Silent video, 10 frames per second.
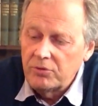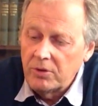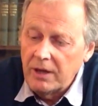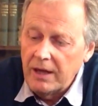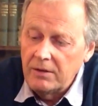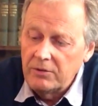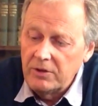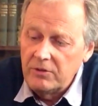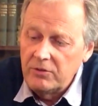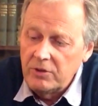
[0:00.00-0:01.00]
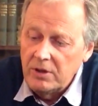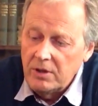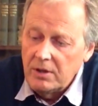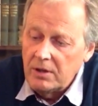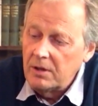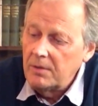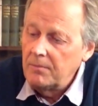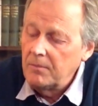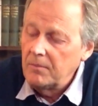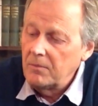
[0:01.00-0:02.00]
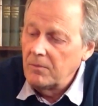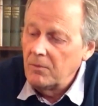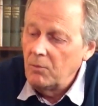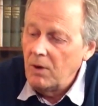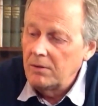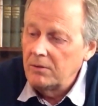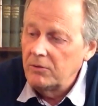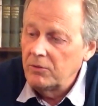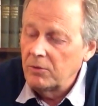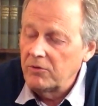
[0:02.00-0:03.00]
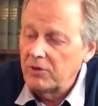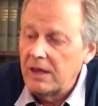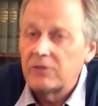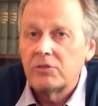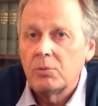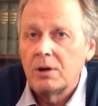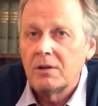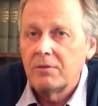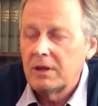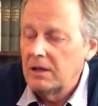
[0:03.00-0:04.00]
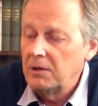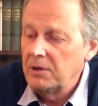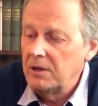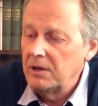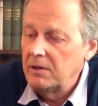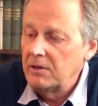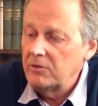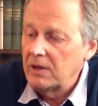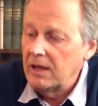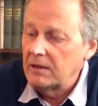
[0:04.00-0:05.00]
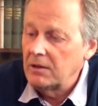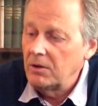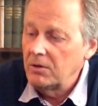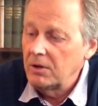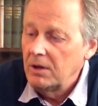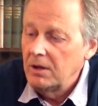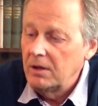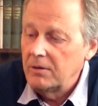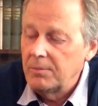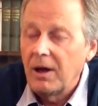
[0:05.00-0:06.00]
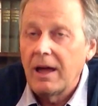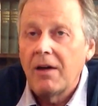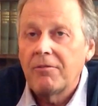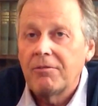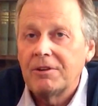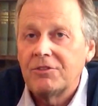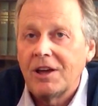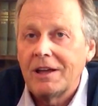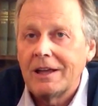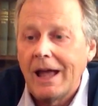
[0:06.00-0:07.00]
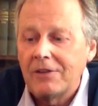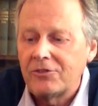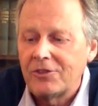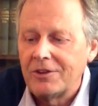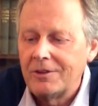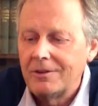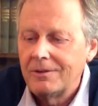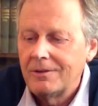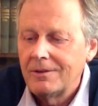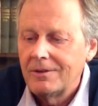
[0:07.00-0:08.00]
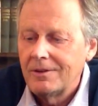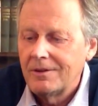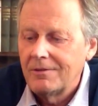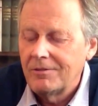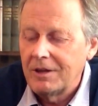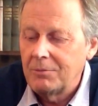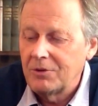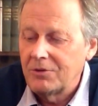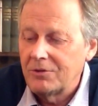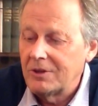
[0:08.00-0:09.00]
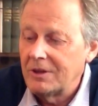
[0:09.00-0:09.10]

on counties. One sort of scarcer one I've included in this catalogue is by Alfred J. Gaston, famous